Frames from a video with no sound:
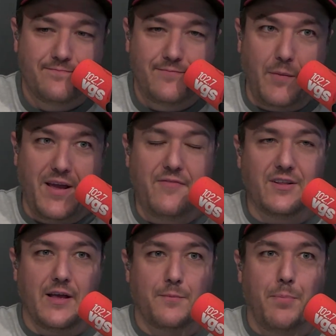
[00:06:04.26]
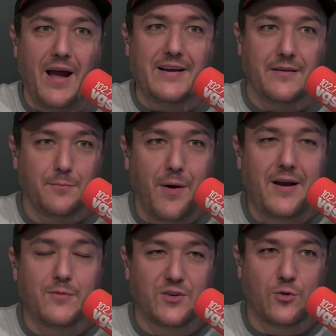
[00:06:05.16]
I mean, even like Biden.
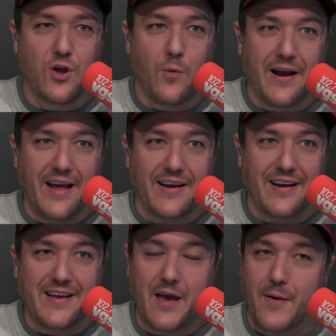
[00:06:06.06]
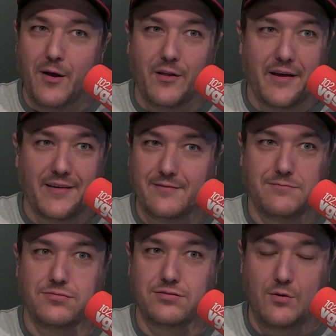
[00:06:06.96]
Biden was old going in. He came out like,
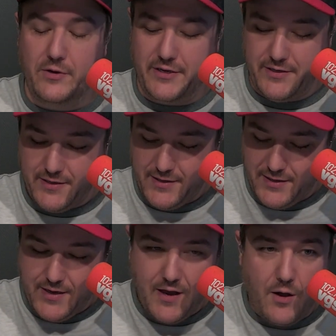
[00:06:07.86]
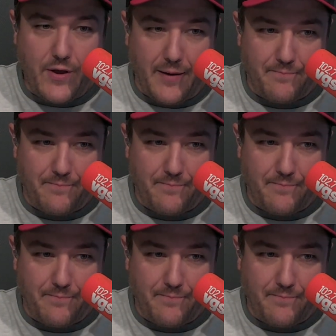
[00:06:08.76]
okay.